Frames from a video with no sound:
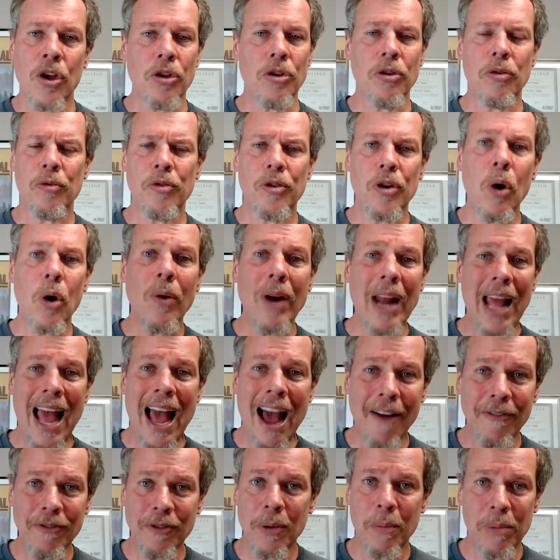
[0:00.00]
You don't
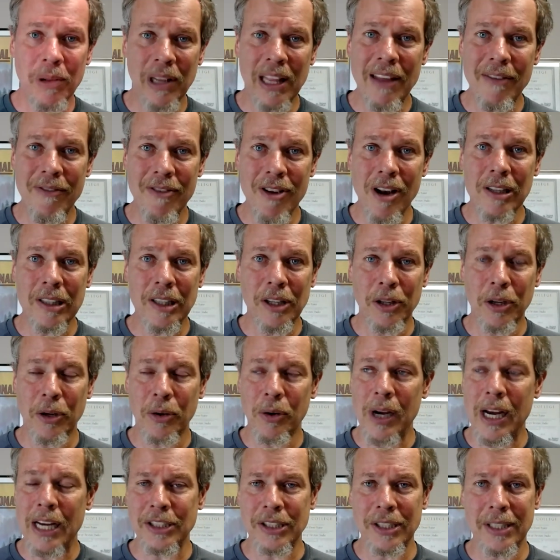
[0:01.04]
have to believe young earth
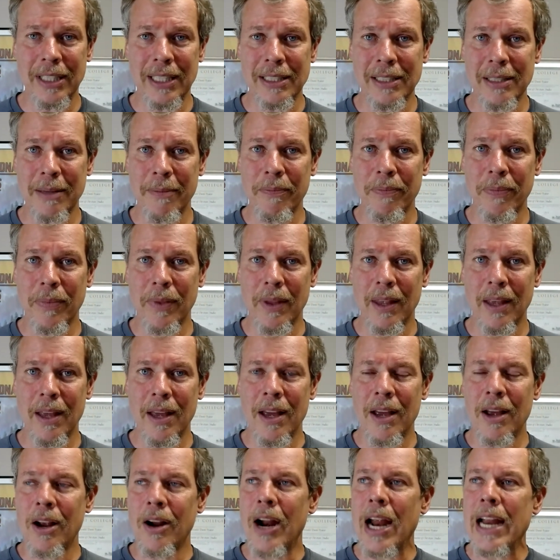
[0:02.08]
creationism.
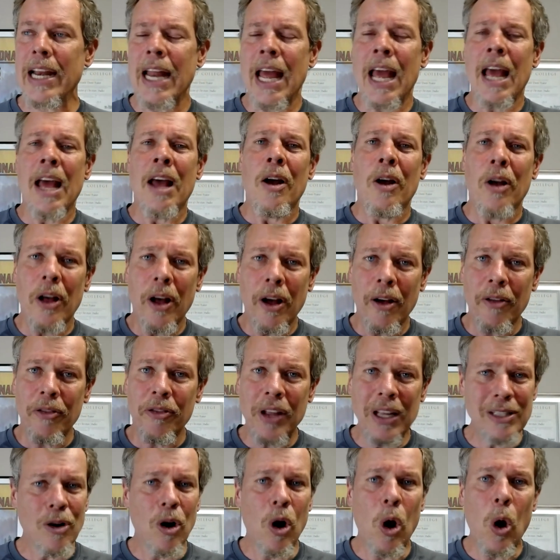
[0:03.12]
Right? Uh,
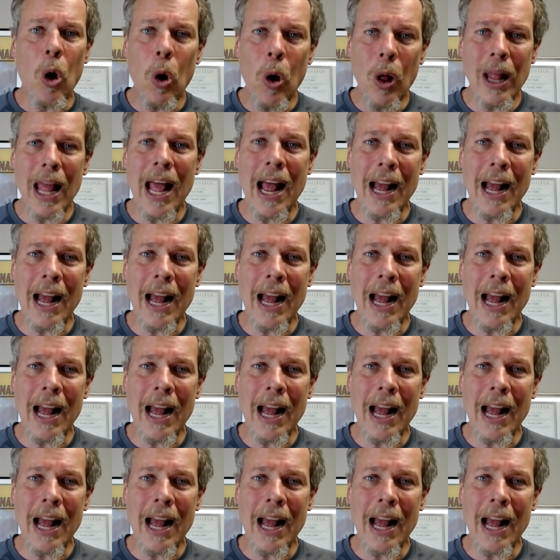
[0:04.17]
these are all